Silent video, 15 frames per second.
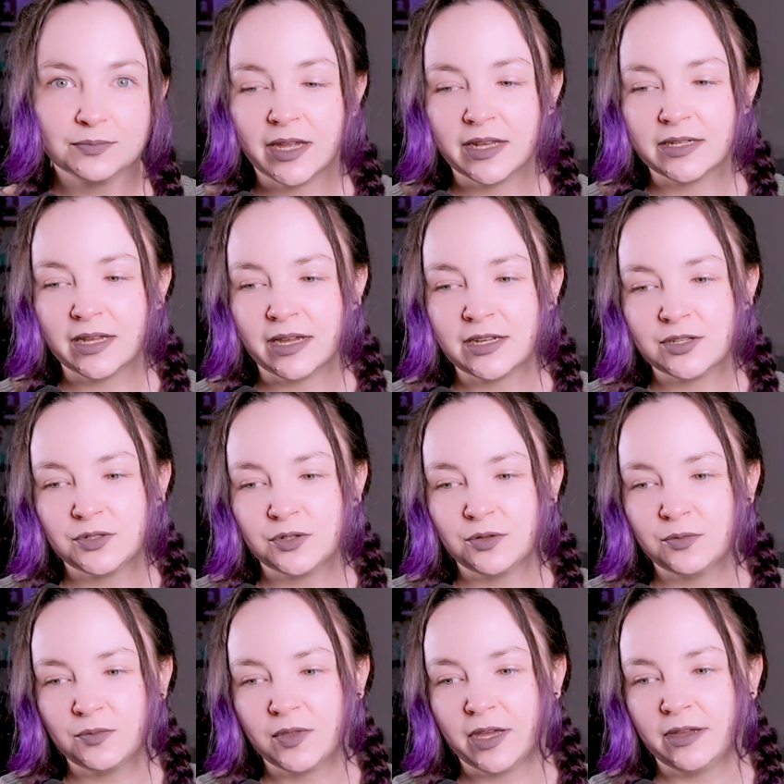And I
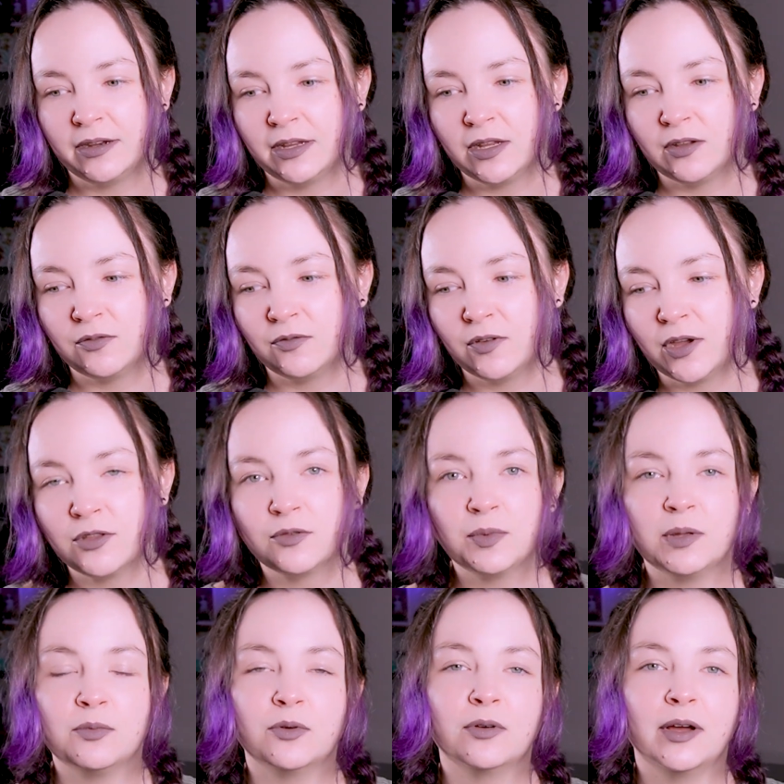assume that if other
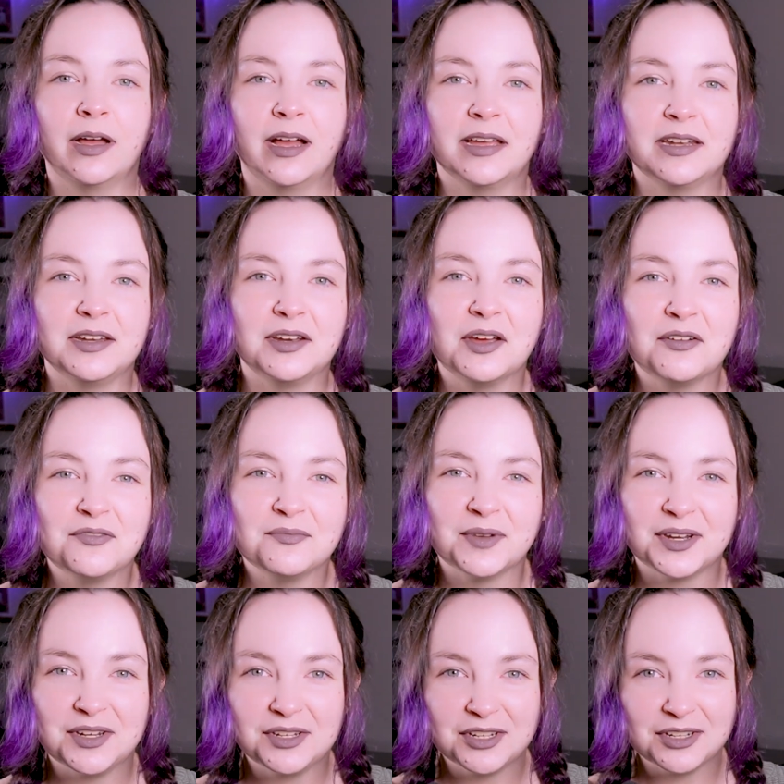people had enough
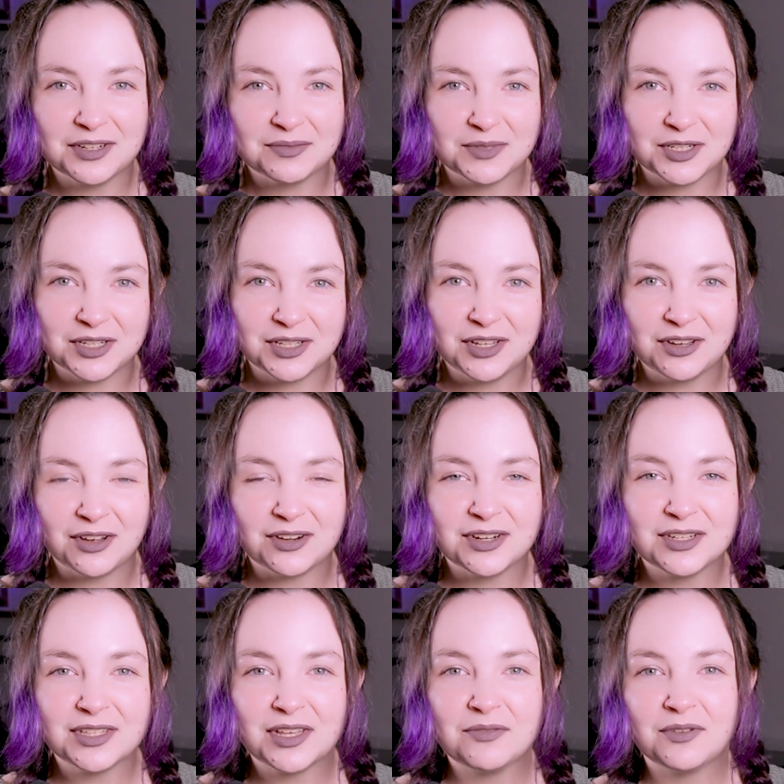money to commission the
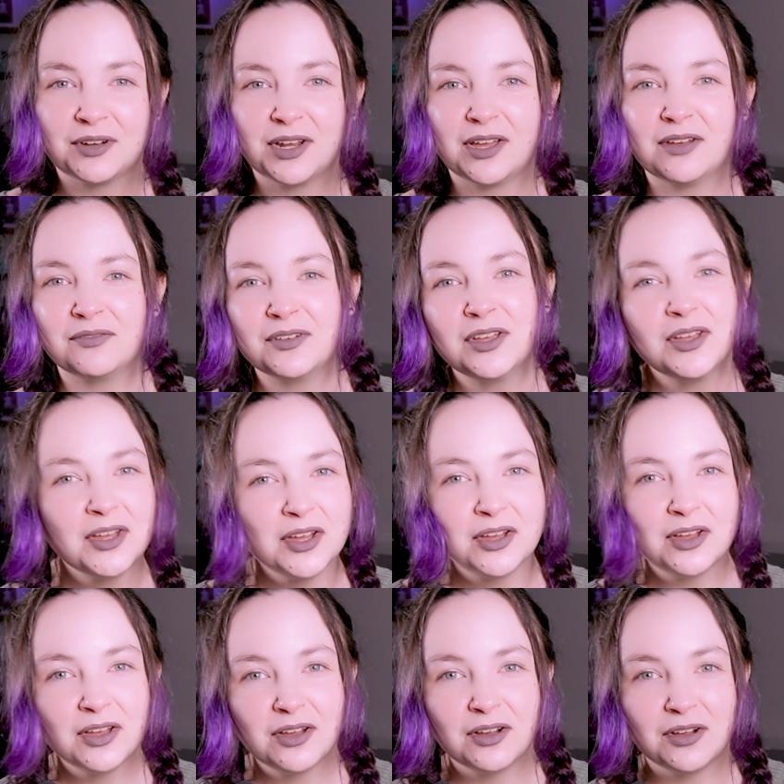artists, they would have
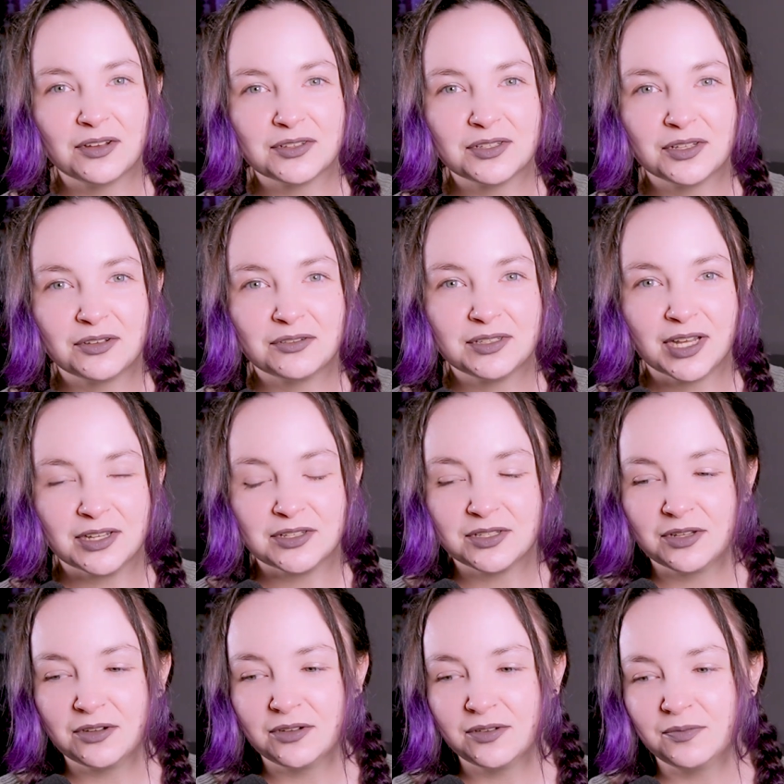also done
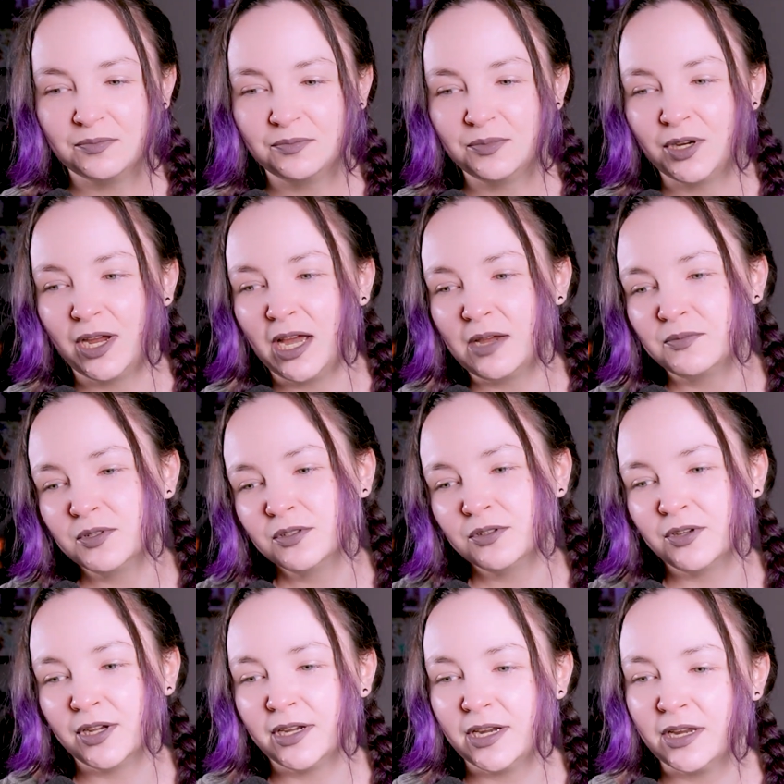so, perhaps
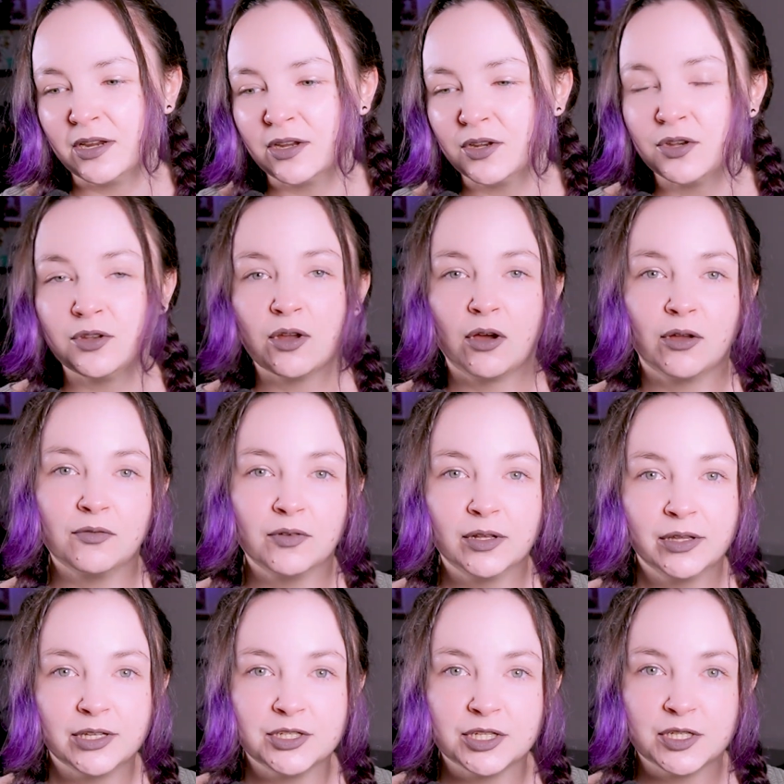creating
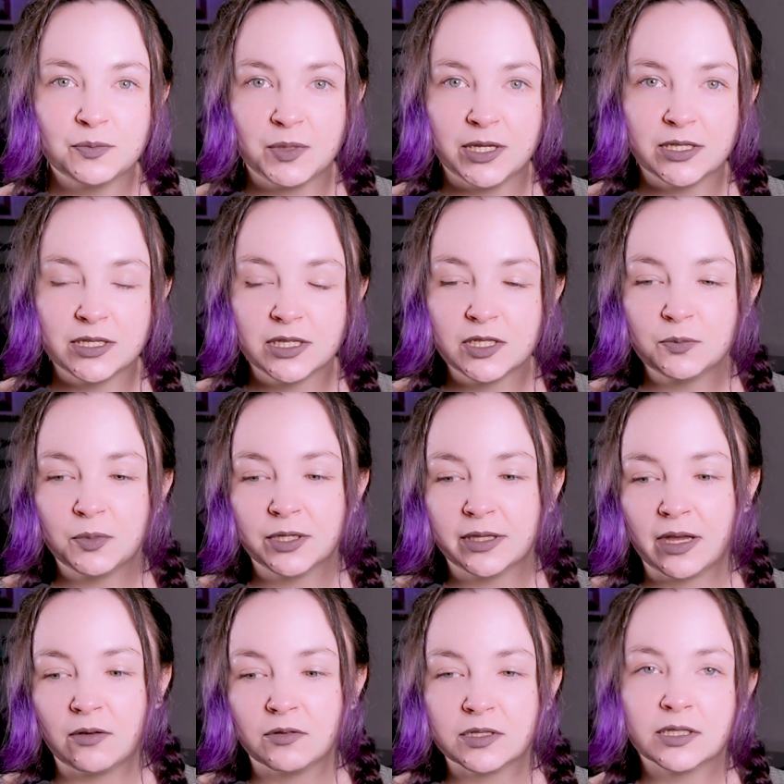non-religious pieces, but
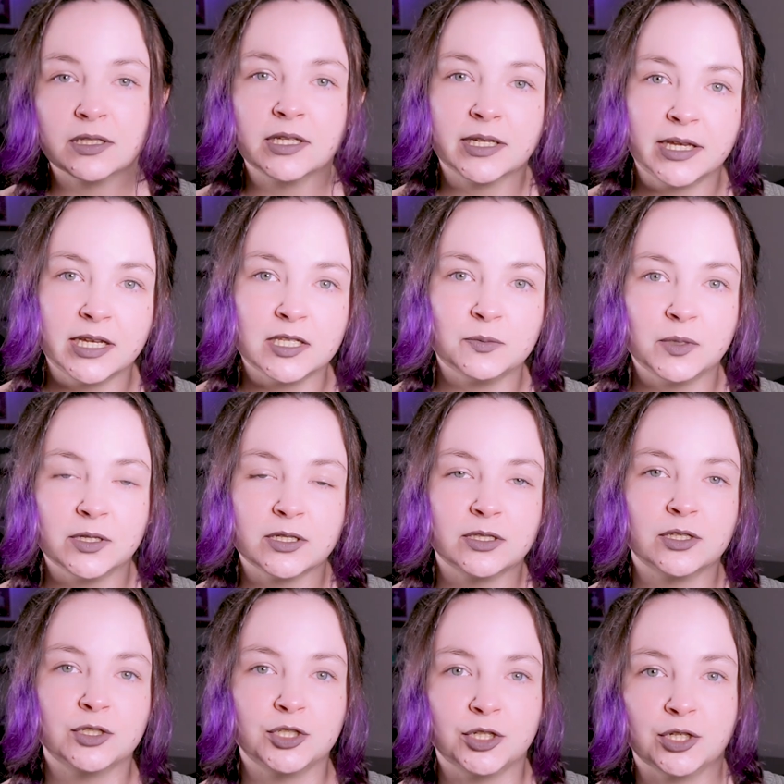that wasn't the case
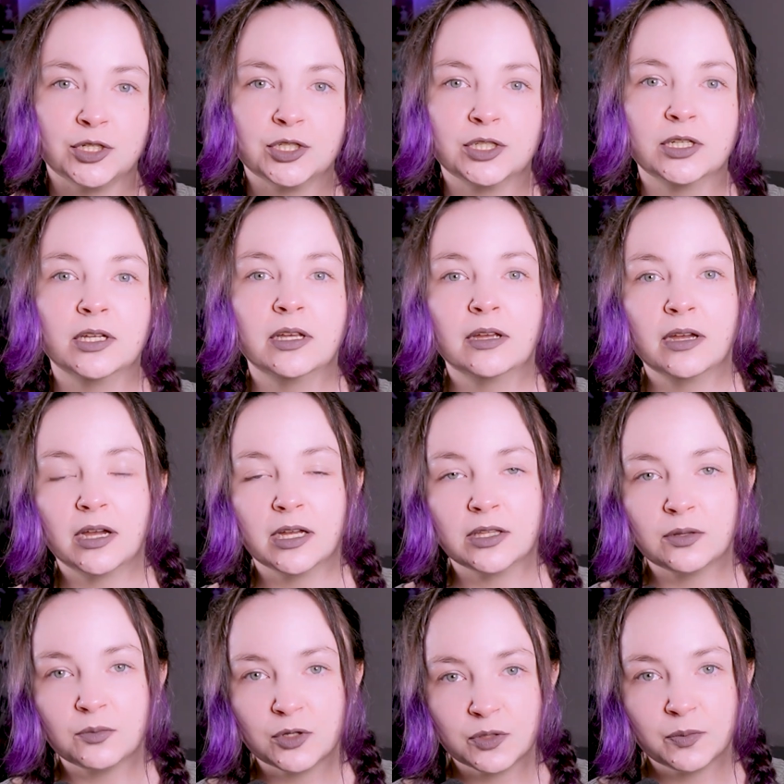because the church had
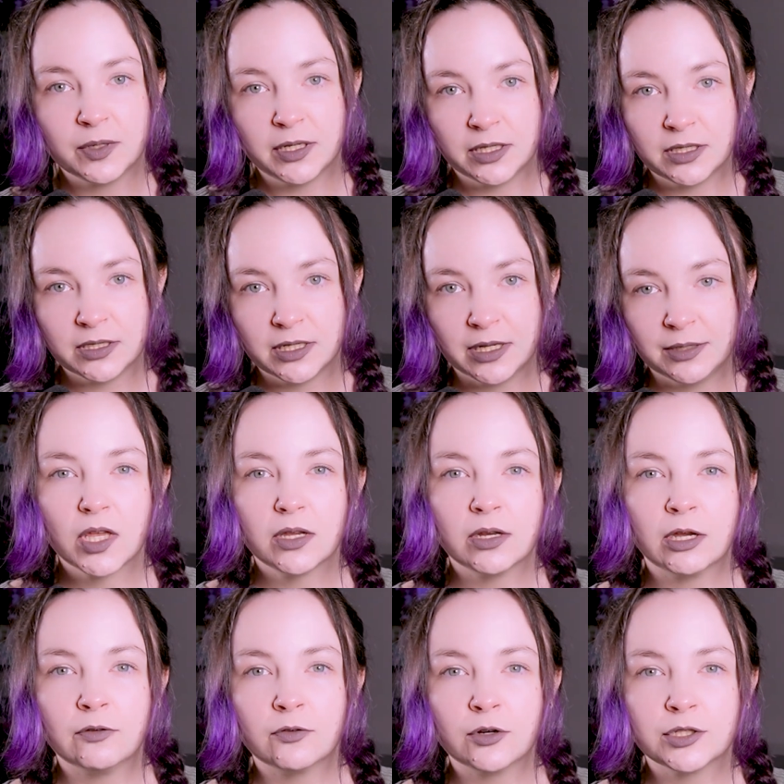the most money at the time.
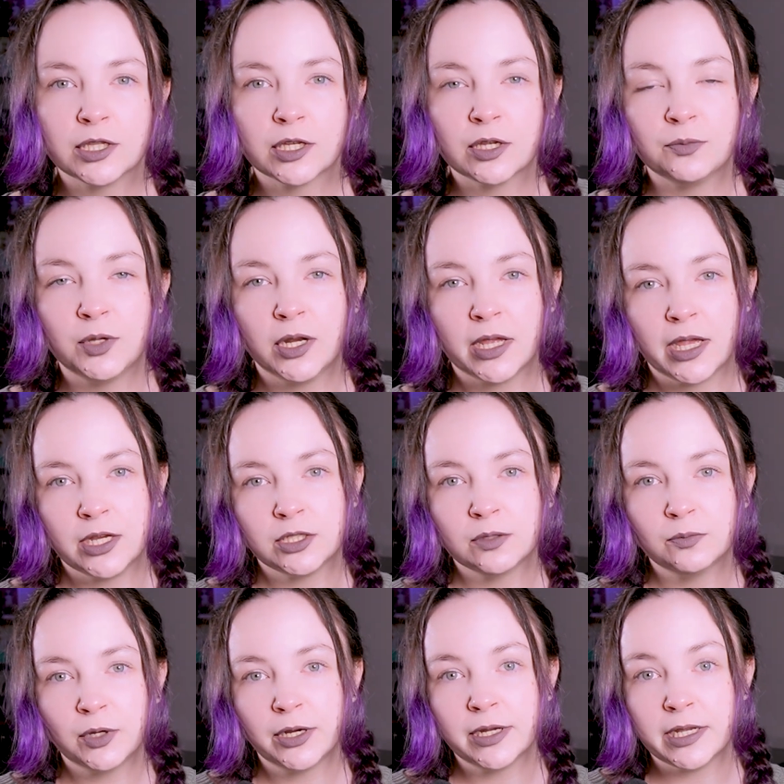Now, of course, the
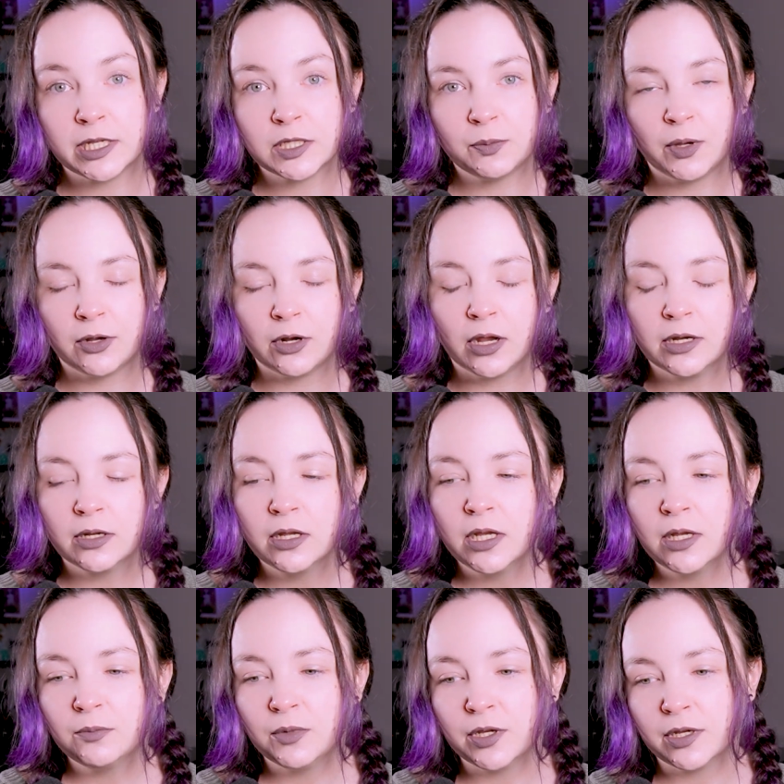communication part is spot on
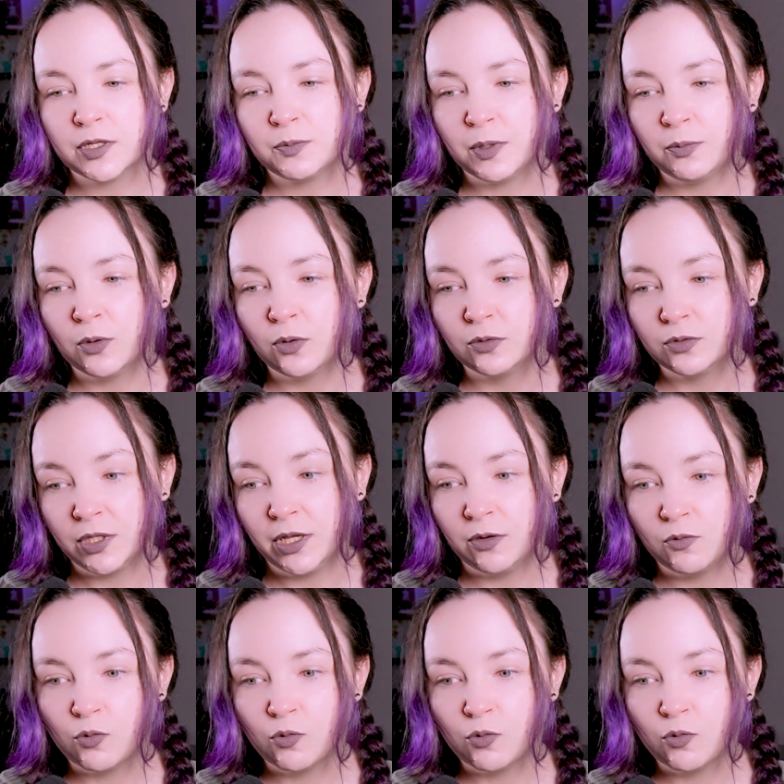because people did